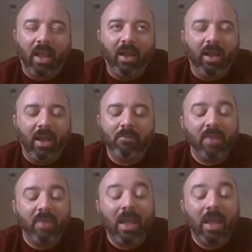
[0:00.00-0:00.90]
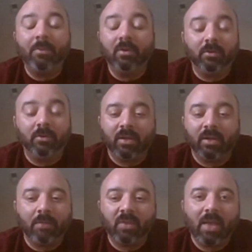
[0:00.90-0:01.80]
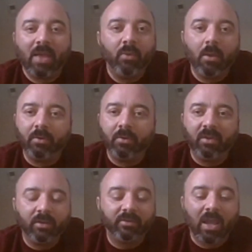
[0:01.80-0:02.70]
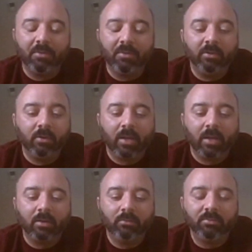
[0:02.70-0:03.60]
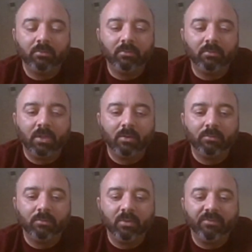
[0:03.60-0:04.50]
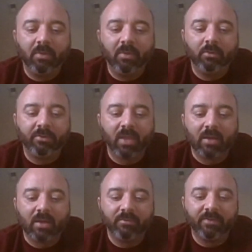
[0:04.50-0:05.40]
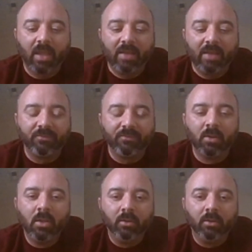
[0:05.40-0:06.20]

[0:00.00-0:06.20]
I'm happy to do it, and I'm glad we were able to get the time to do it. I know, you know, we've both kind of had different.